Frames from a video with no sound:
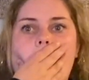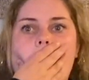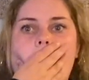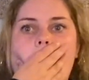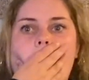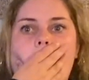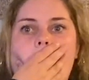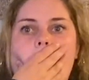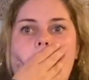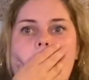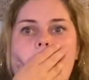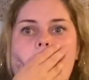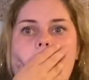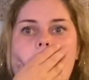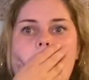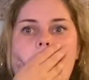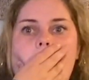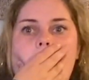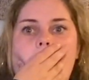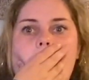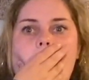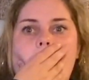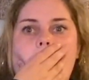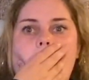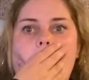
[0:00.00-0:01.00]

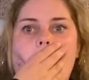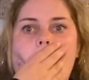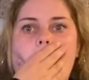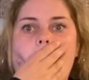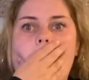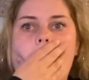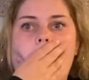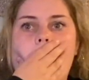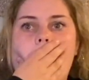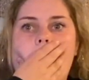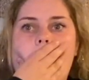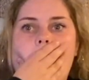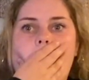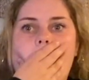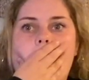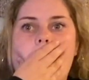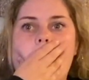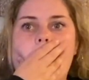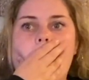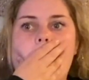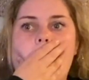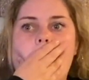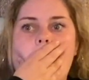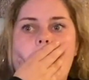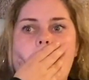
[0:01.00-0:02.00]

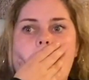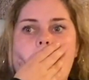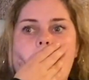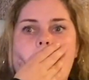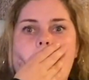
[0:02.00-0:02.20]
[no speech]